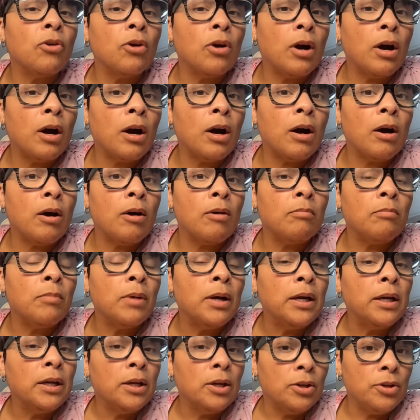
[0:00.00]
um,
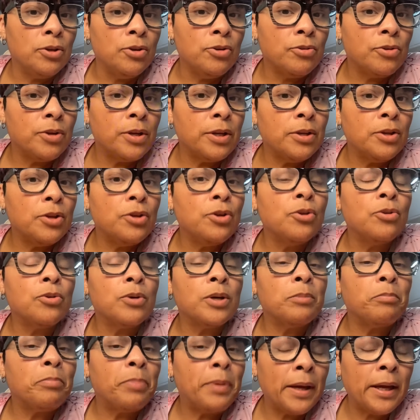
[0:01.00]
you can you
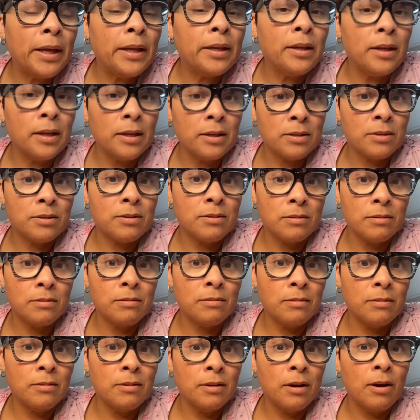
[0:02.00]
can pin this
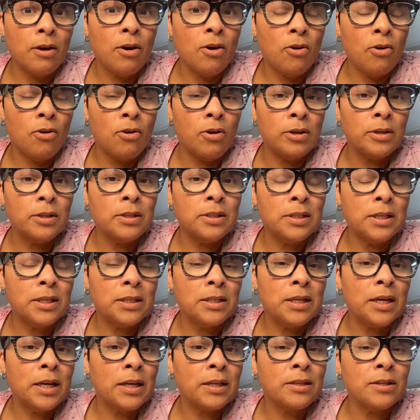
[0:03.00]
on
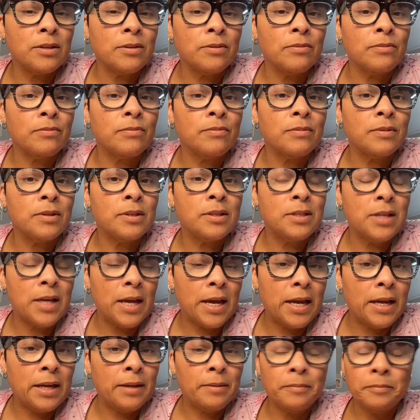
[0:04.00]
Detective
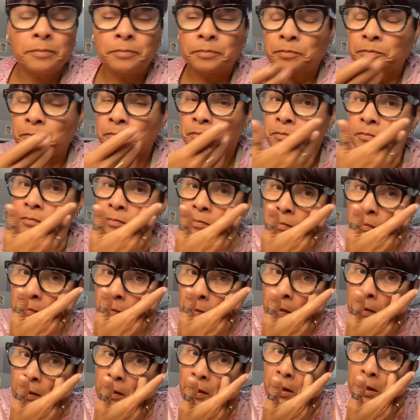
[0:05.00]
Tate.
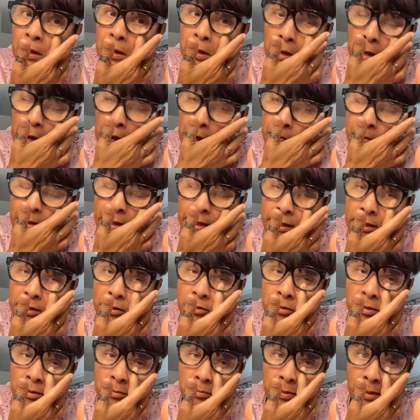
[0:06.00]
I mean,
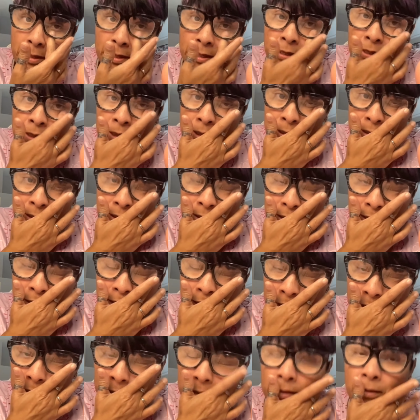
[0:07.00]
you can pin this
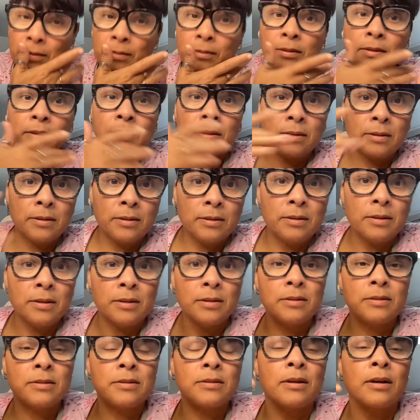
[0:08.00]
uh
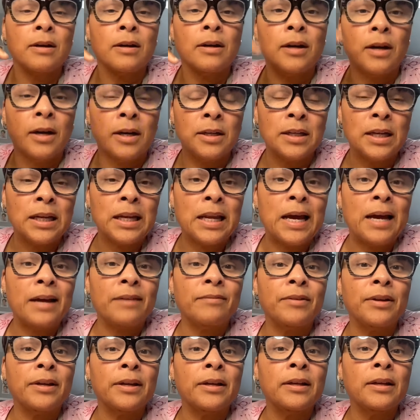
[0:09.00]
this uh
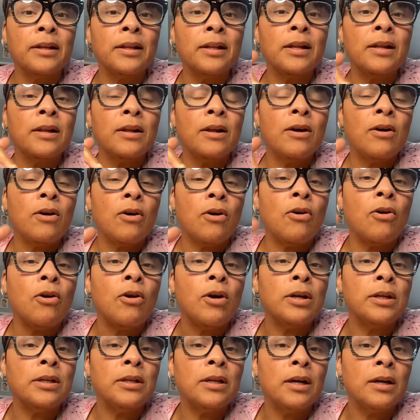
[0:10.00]
unaliving
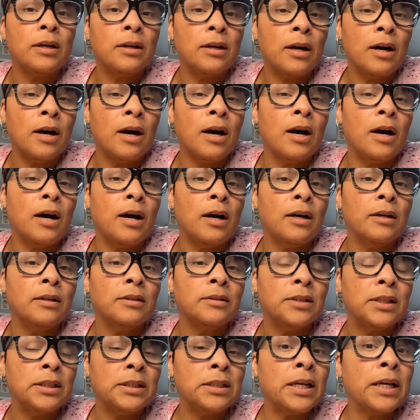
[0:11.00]
on uh
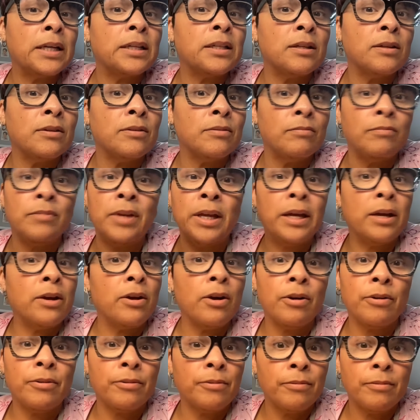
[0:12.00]
Detective
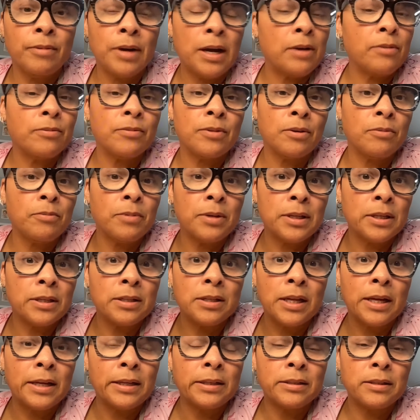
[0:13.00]
Nico. I don't know what his
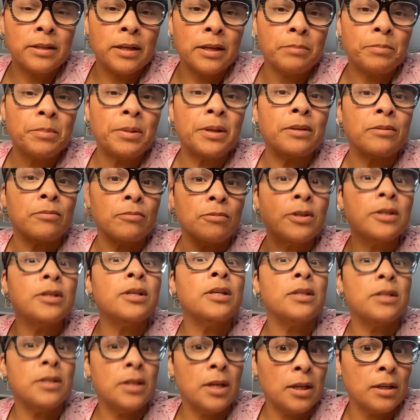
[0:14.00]
last name is.
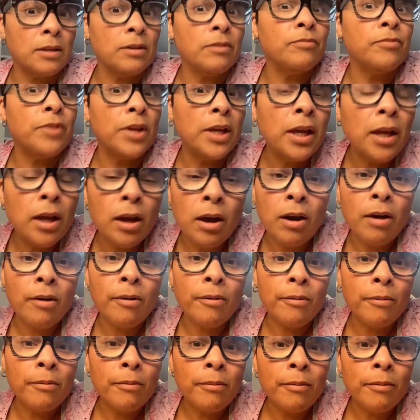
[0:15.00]
Detective Nico